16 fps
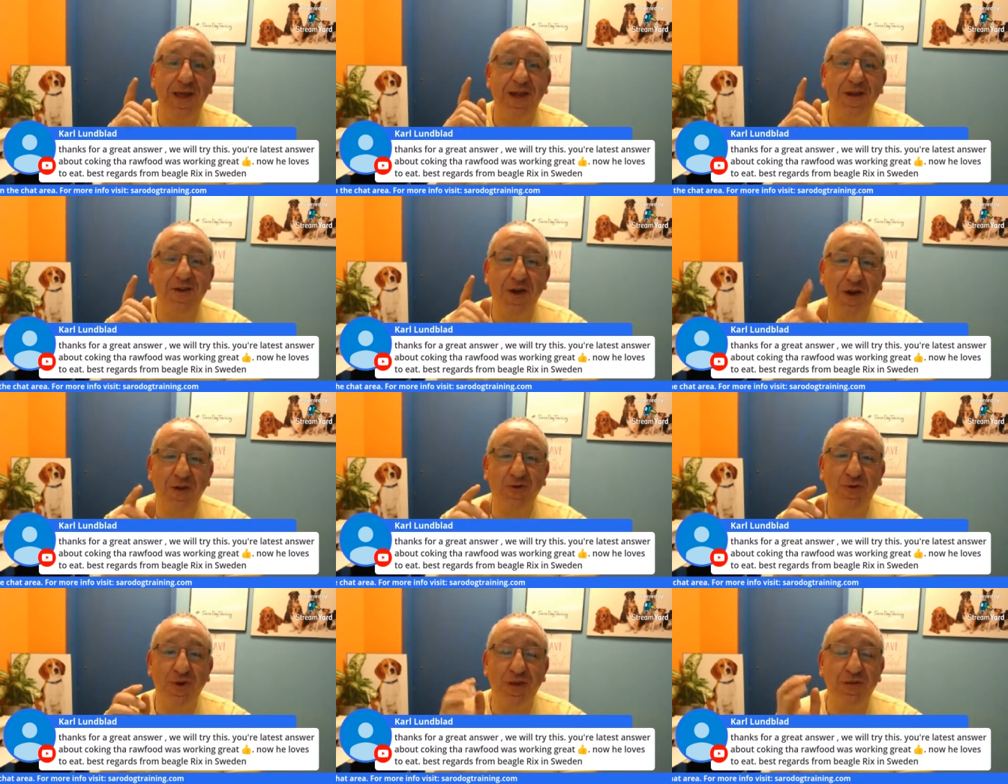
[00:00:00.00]
not
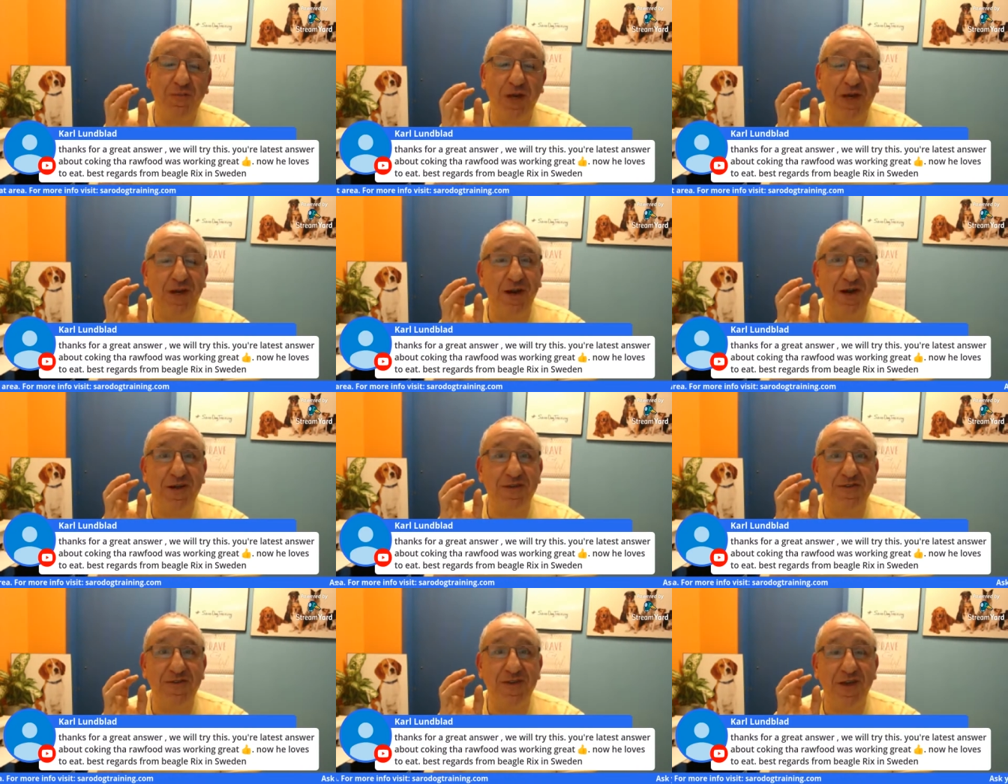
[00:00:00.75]
only
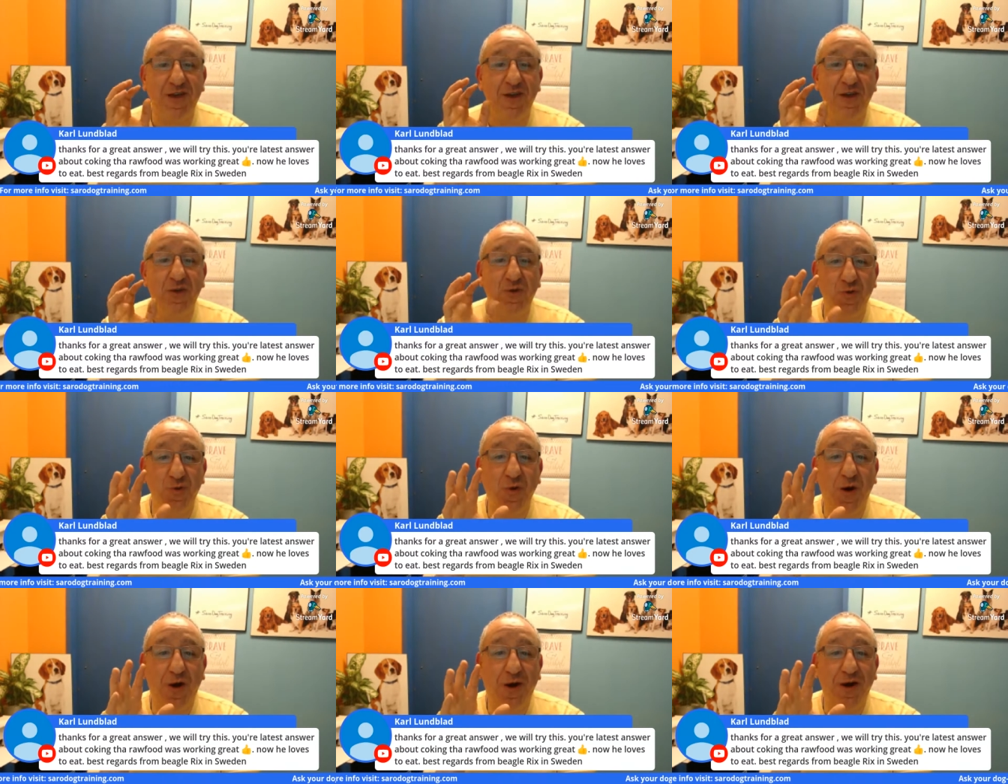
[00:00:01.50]
because
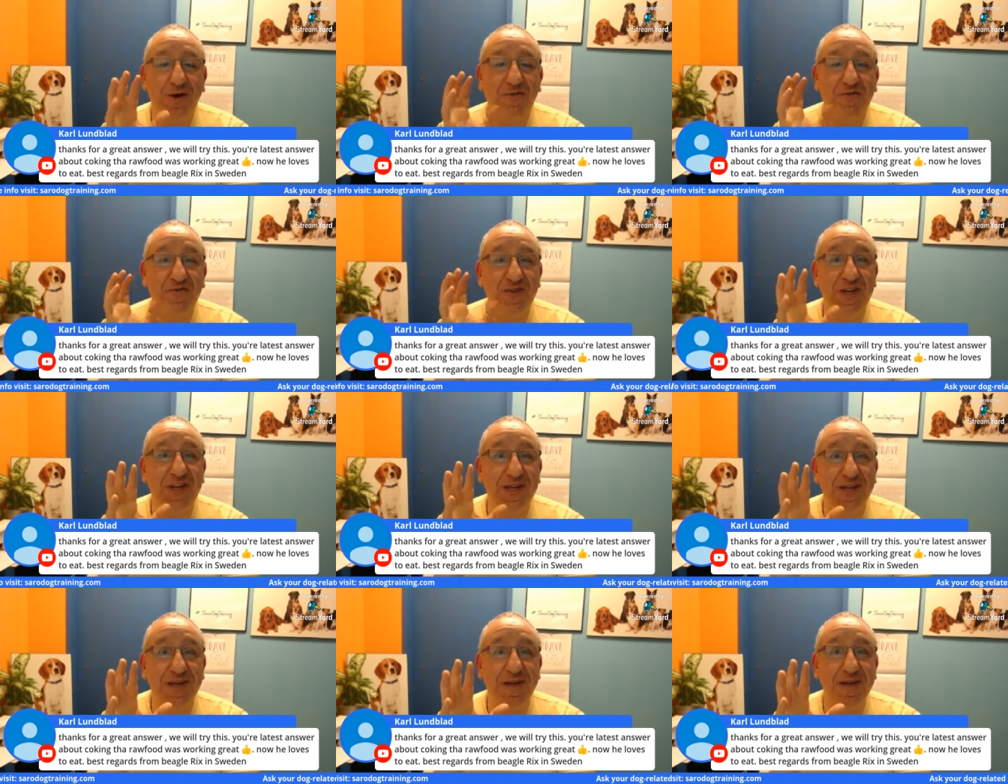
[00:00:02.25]
you are
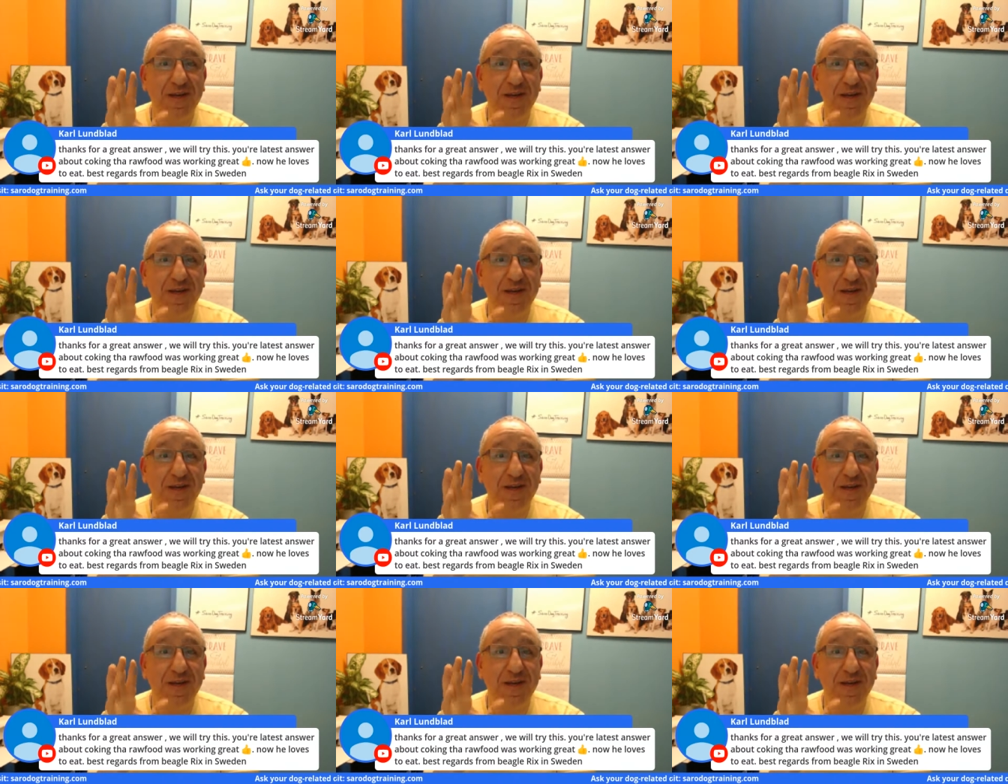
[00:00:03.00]
feeding